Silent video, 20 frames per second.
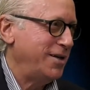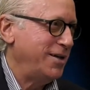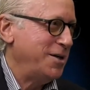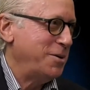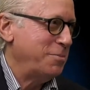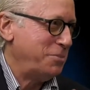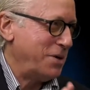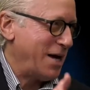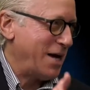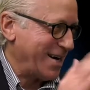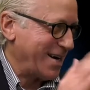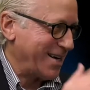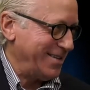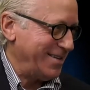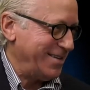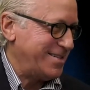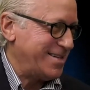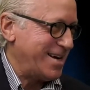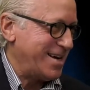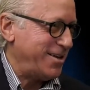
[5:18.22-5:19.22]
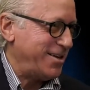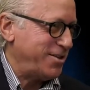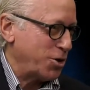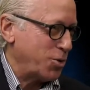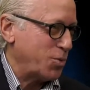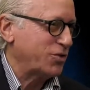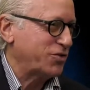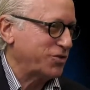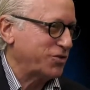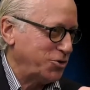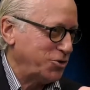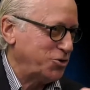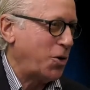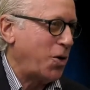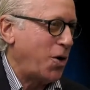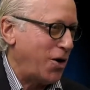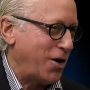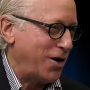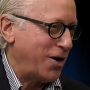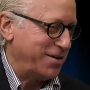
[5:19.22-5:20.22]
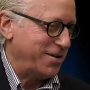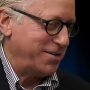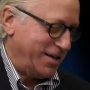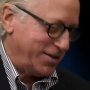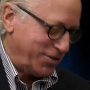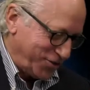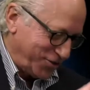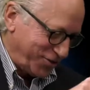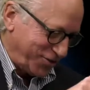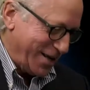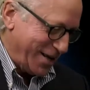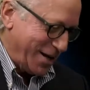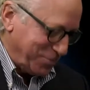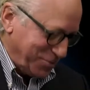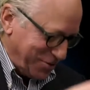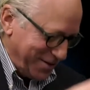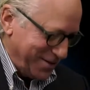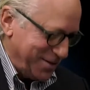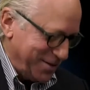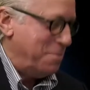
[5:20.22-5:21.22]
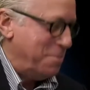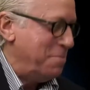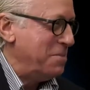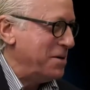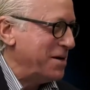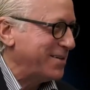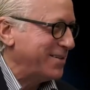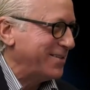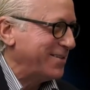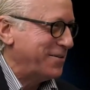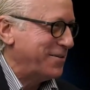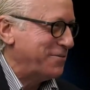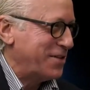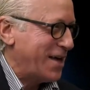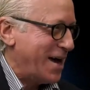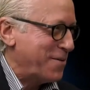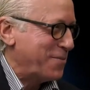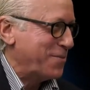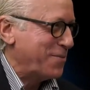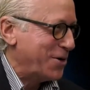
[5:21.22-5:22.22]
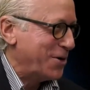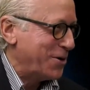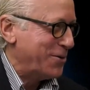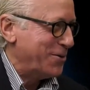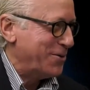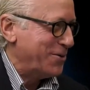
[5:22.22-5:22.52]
back in the day, there was a dog that slept in the middle of that road.